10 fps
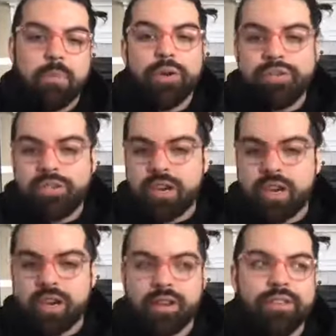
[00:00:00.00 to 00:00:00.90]

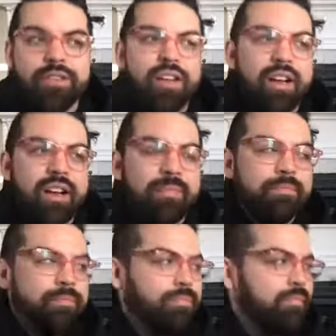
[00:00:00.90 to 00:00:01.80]
bolsters,
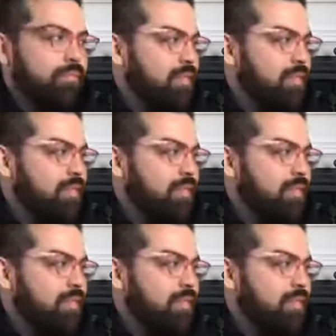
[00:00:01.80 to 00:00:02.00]
um,